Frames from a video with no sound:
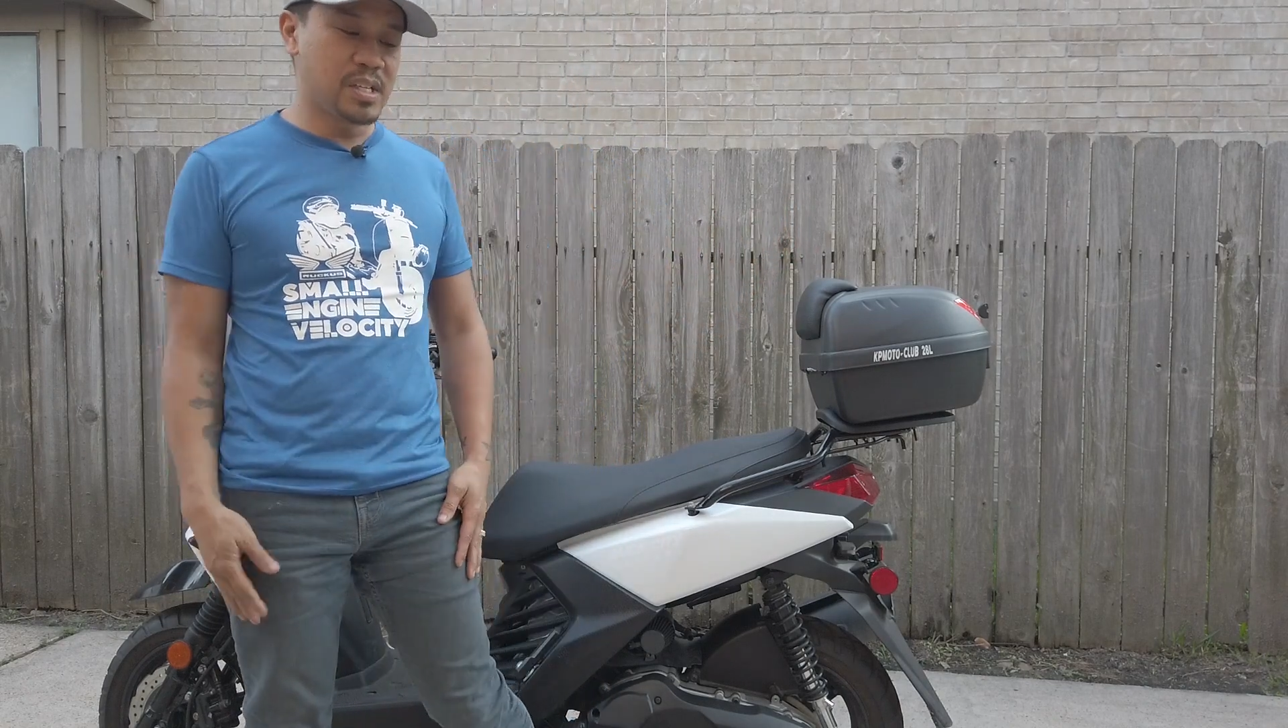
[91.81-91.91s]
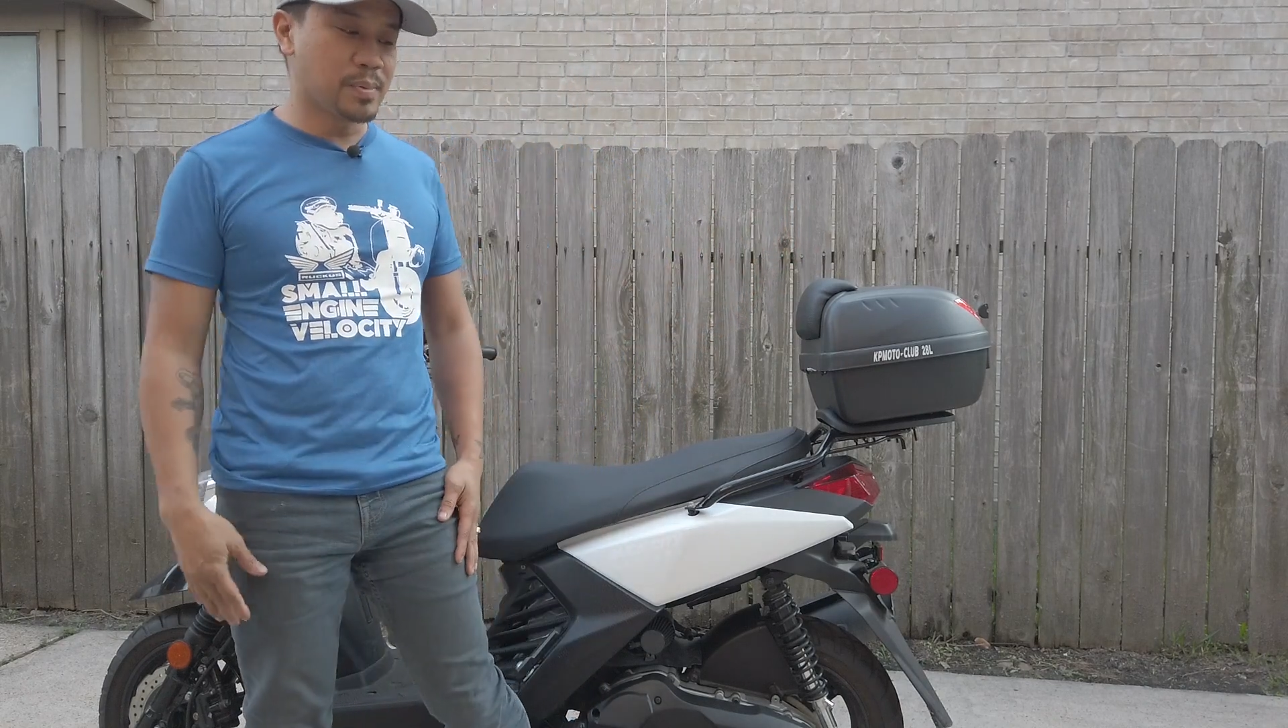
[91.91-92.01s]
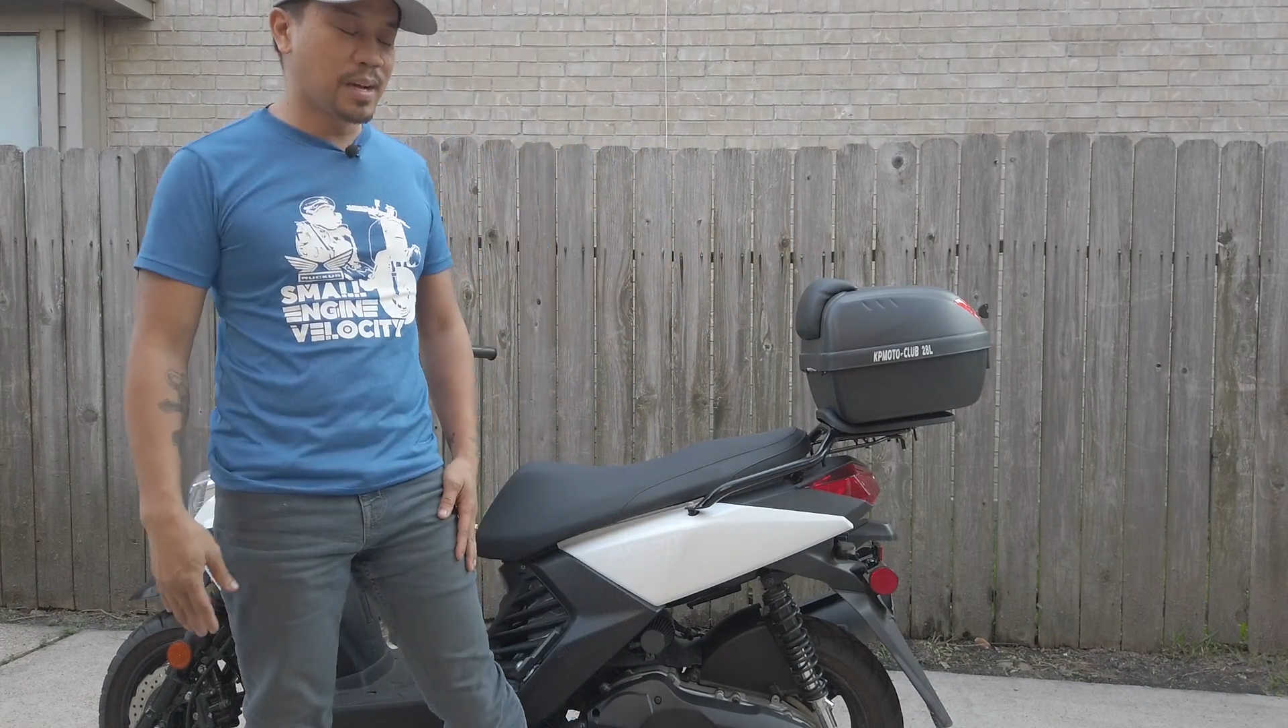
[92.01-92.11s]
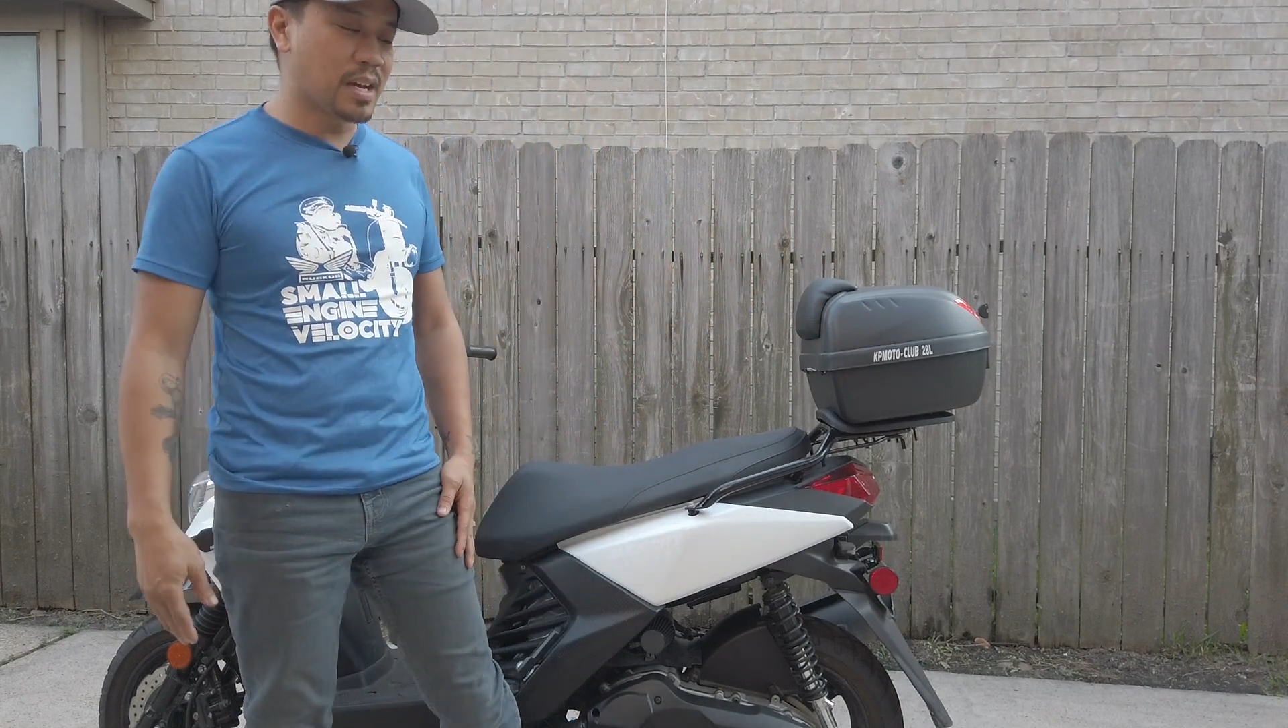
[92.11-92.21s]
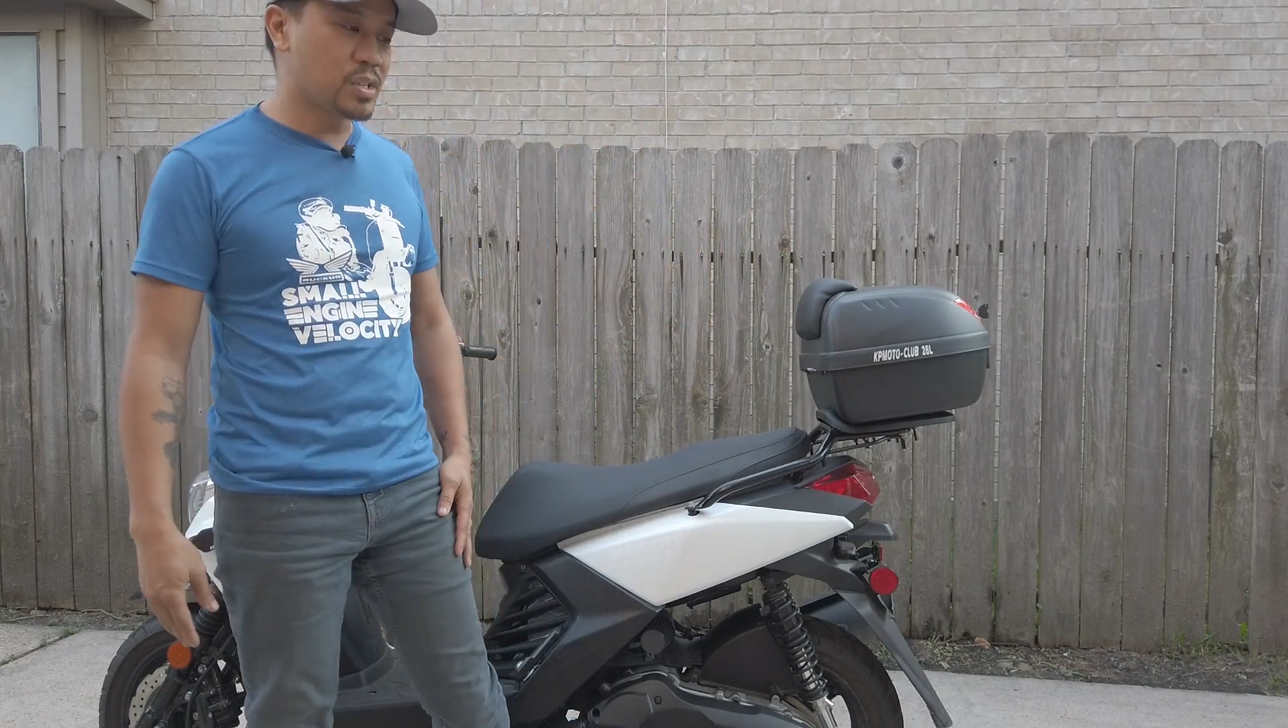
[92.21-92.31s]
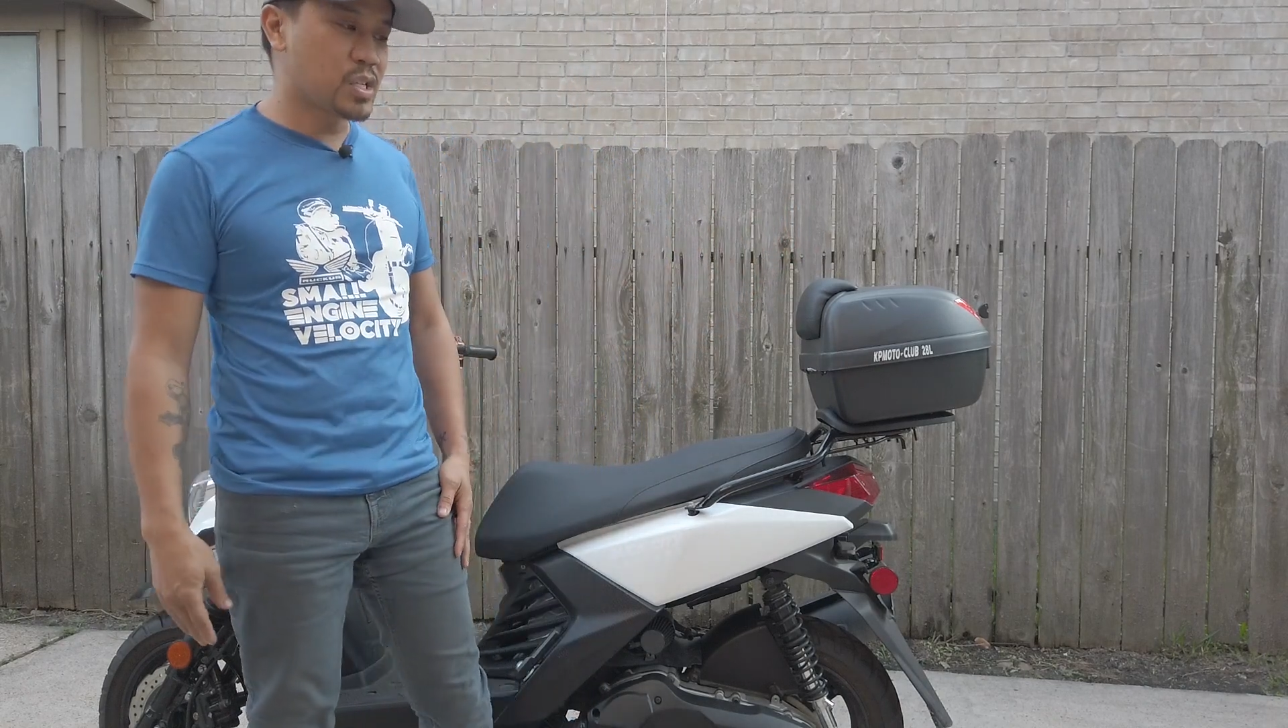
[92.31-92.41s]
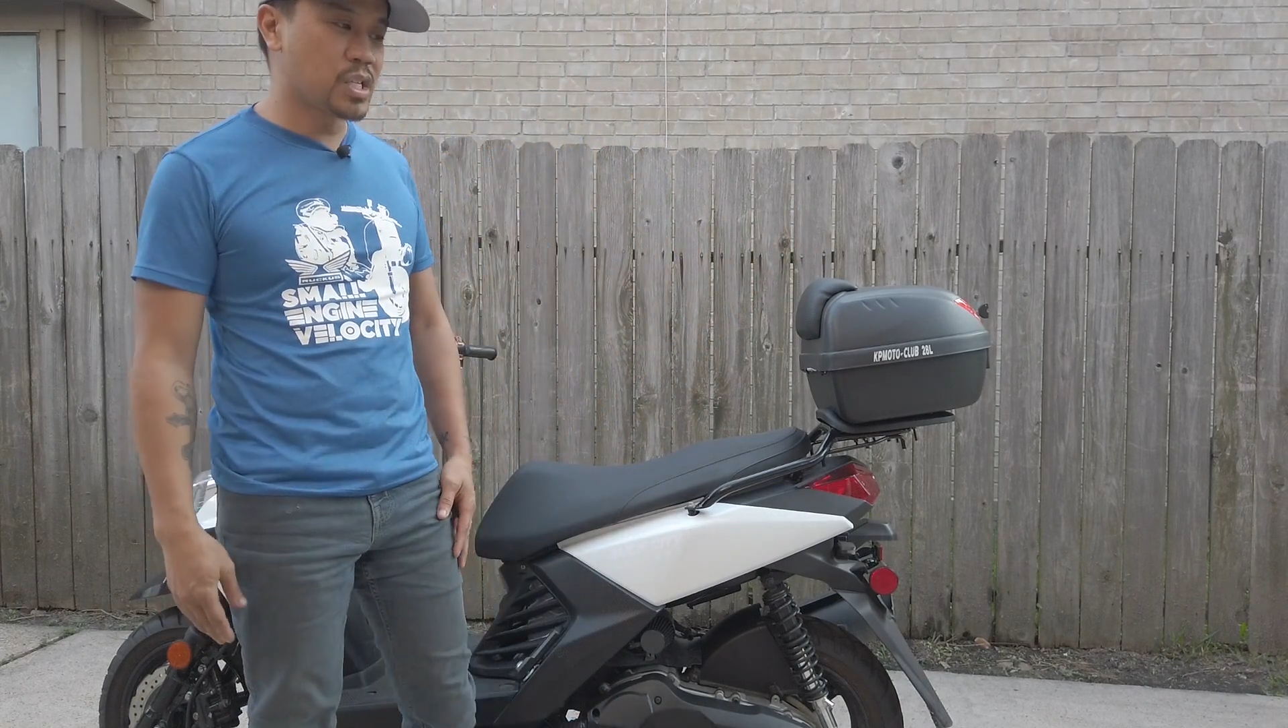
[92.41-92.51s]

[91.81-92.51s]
pizza box.